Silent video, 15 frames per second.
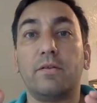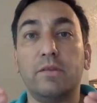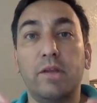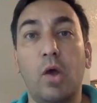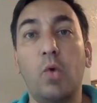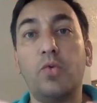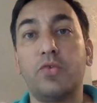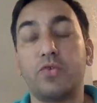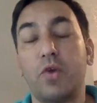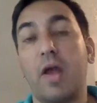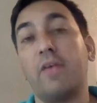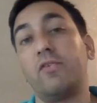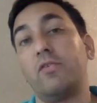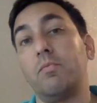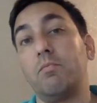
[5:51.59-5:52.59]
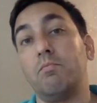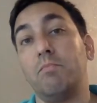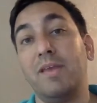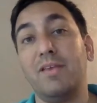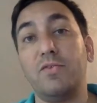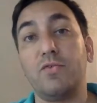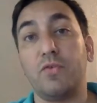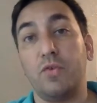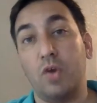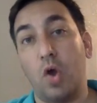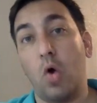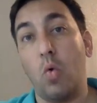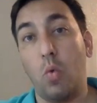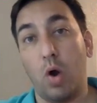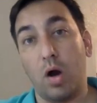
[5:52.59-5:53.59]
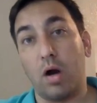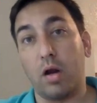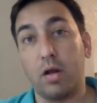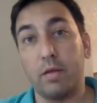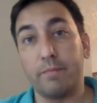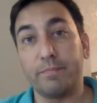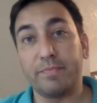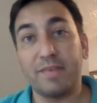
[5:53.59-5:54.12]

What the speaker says: low stress means no work.